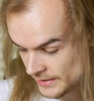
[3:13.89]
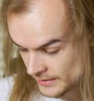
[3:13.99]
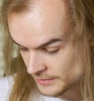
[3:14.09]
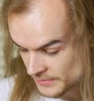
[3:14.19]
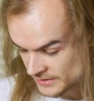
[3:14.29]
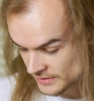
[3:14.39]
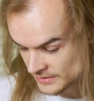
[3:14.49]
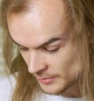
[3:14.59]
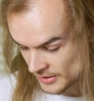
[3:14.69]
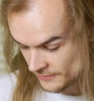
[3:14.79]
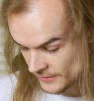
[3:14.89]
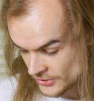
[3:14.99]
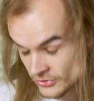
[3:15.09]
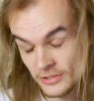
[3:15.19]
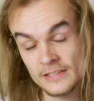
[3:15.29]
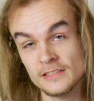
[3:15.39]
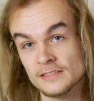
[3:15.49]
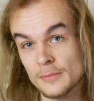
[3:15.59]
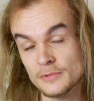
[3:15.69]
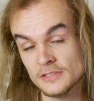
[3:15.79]
It is missing some of the features like the
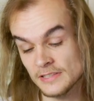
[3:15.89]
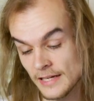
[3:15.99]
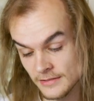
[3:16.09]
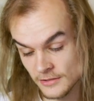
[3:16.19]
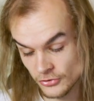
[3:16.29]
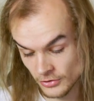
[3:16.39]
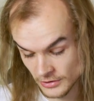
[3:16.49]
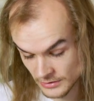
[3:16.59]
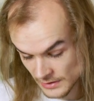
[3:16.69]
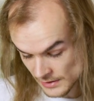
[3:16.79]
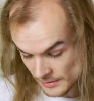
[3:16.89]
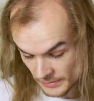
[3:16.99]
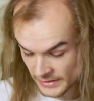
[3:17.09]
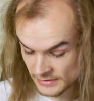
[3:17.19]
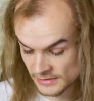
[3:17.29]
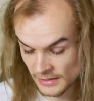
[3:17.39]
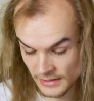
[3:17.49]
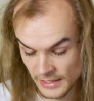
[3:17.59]
separate SAS controller, but it still